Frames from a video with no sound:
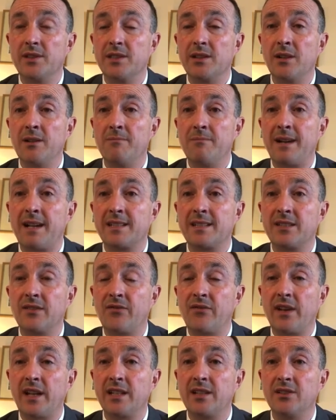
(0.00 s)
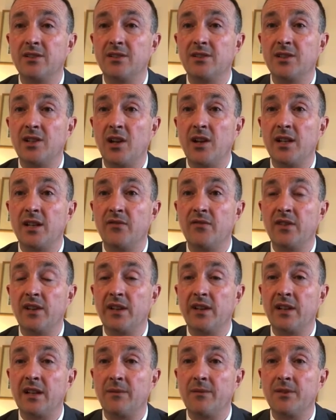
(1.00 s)
So a massive thank you to Tony for
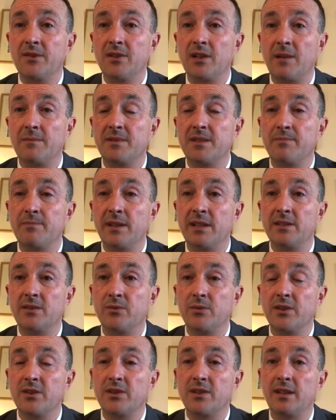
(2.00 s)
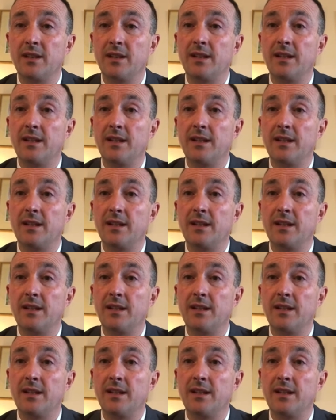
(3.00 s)
giving up the time to speak to us,